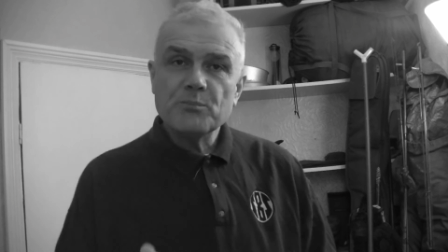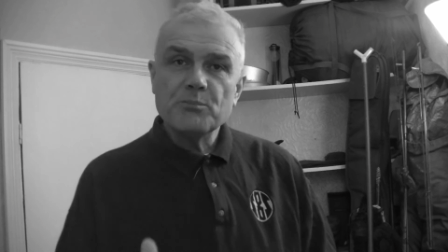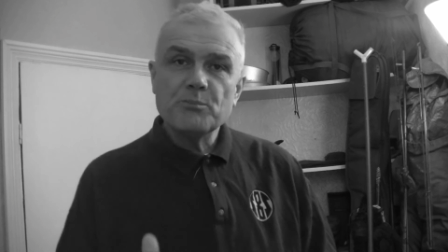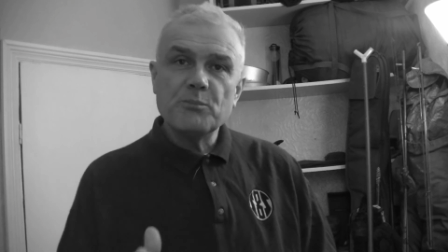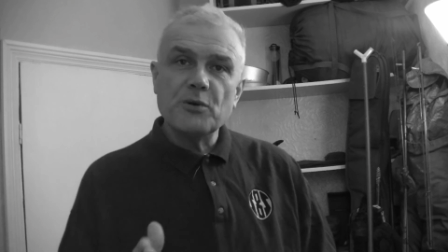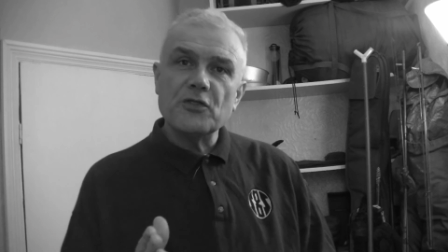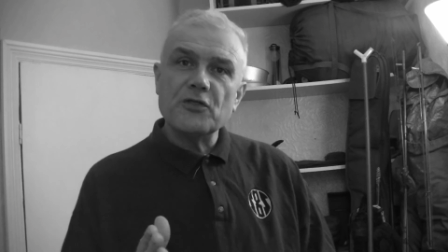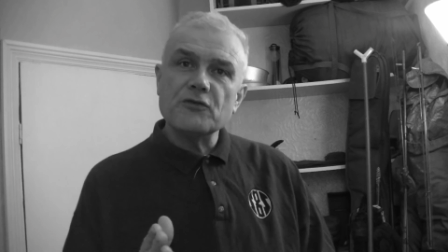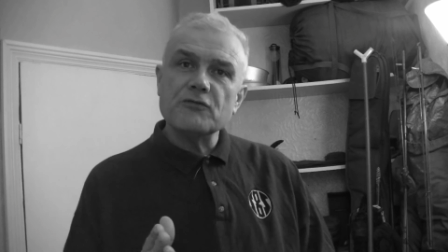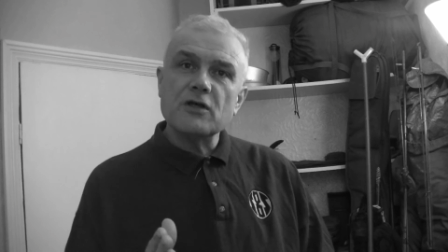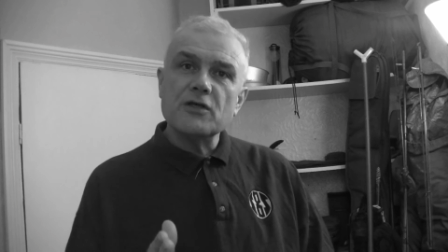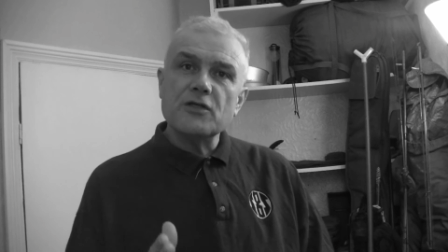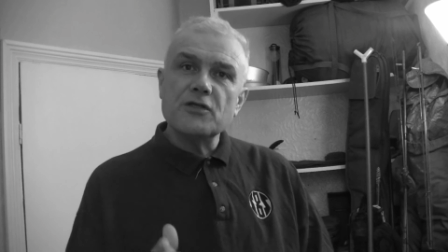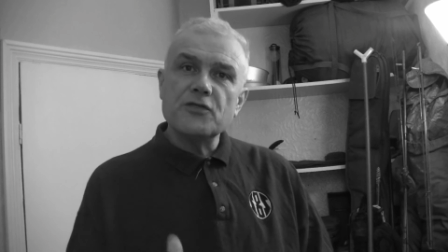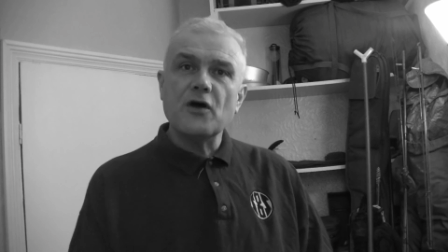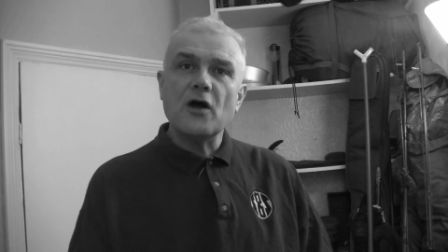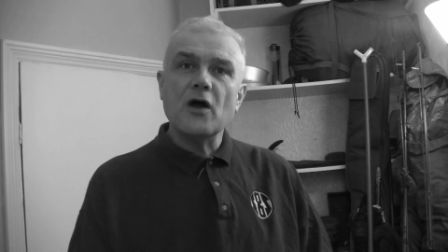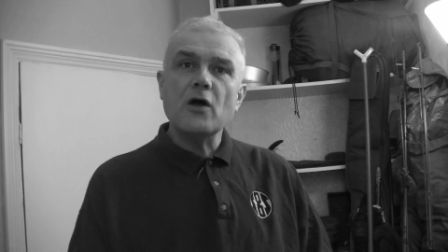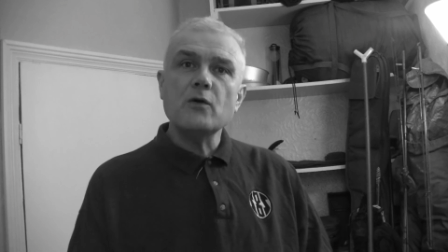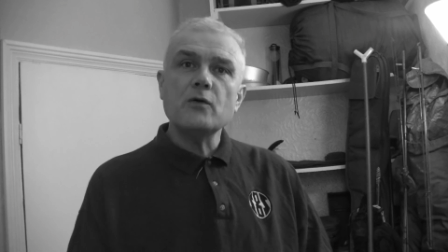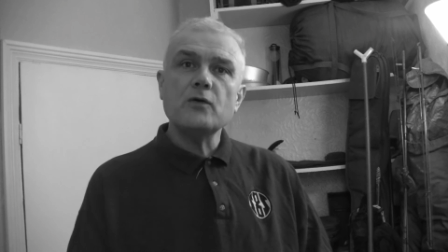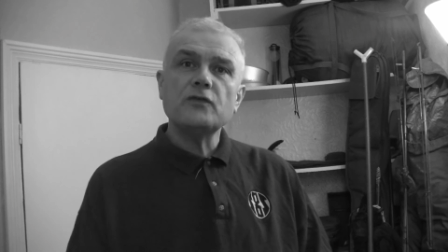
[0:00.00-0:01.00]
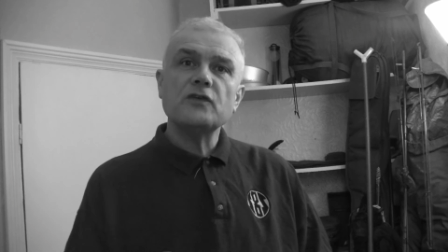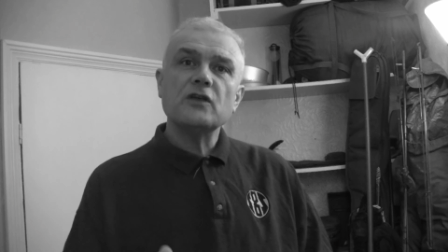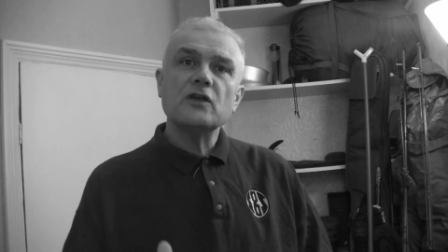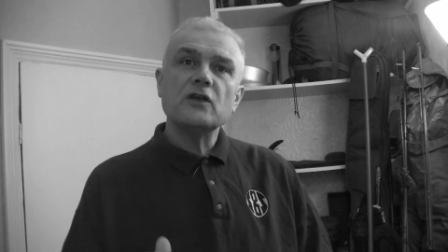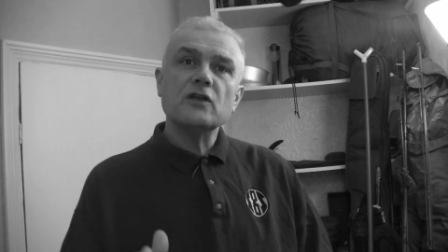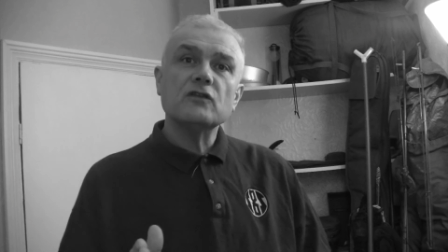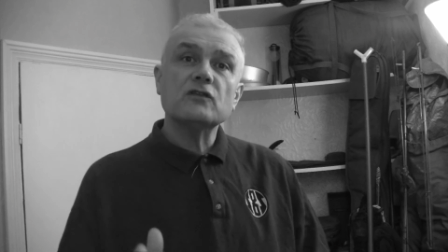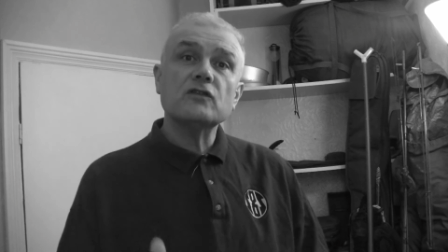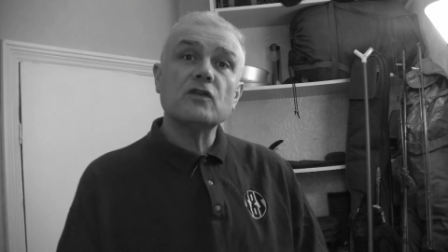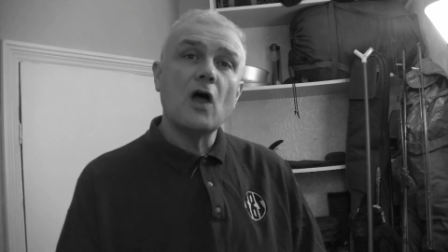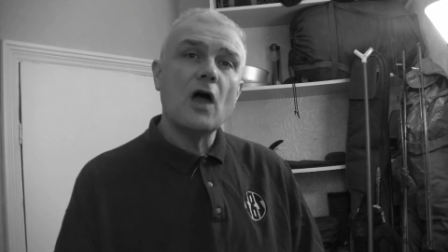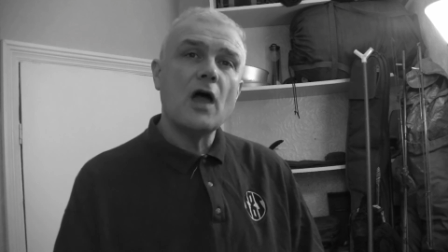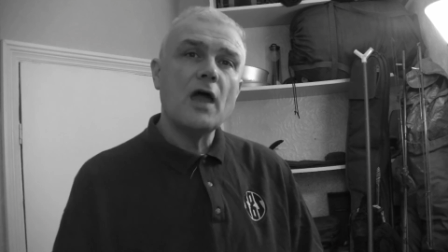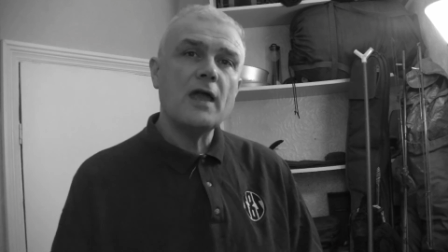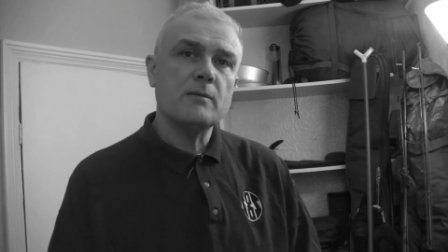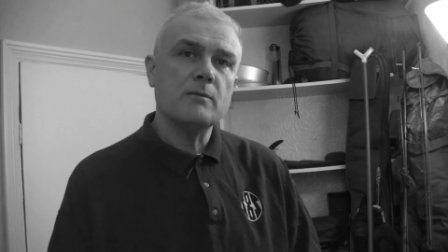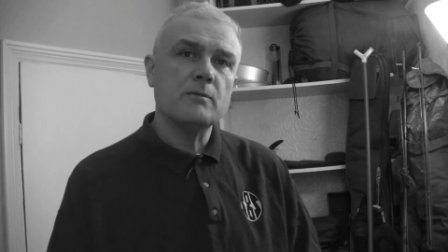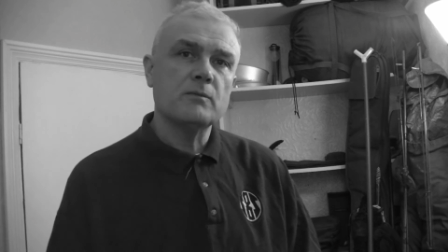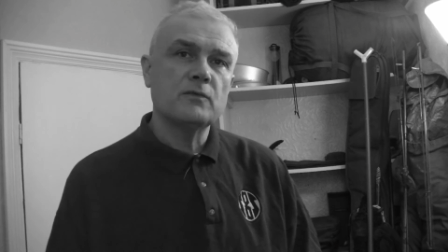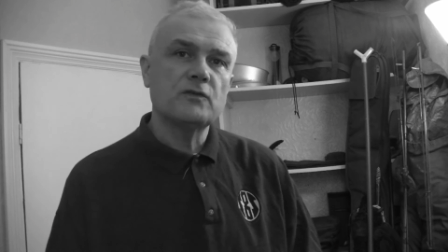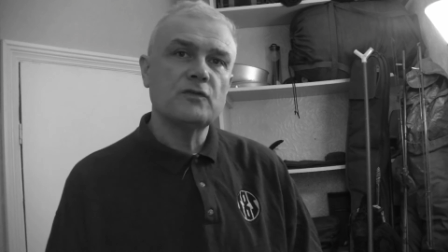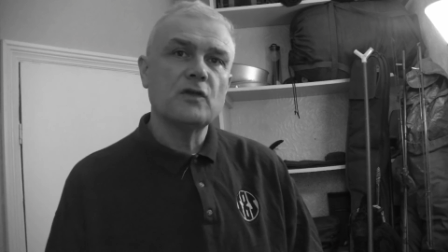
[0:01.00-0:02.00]
but there are those
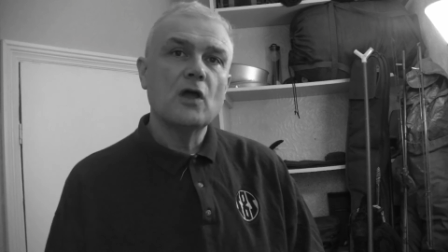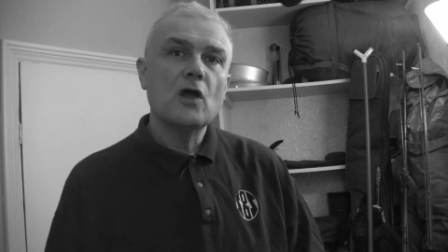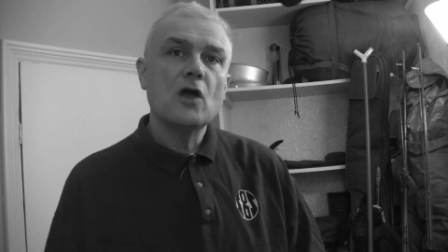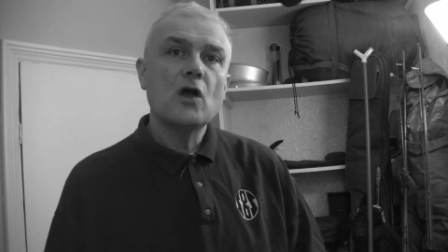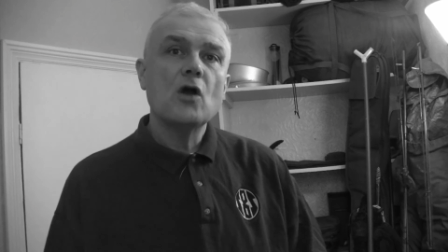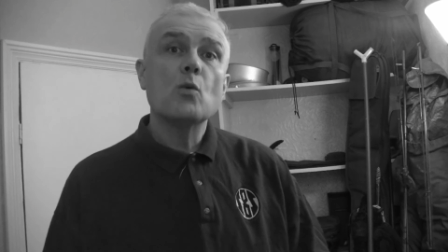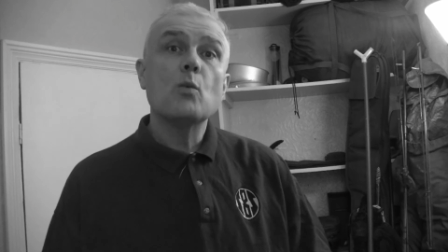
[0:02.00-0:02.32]
times